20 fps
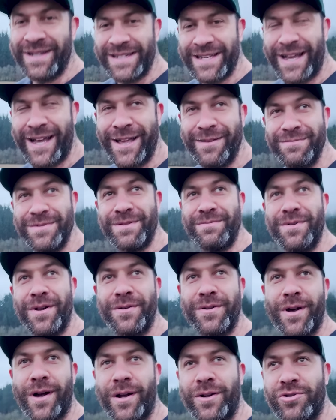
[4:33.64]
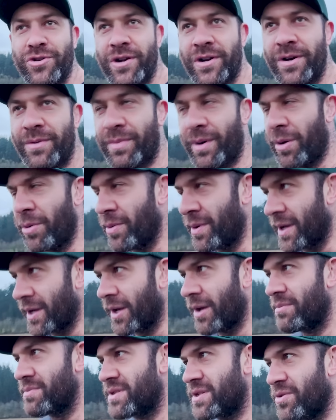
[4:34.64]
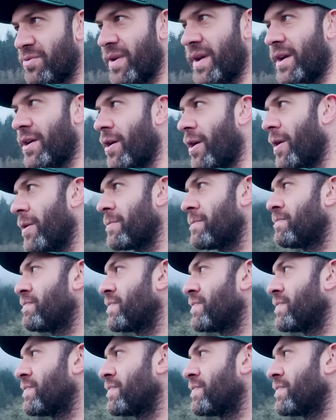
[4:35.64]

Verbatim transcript: times. I'm no dog trainer, but when it comes to recall,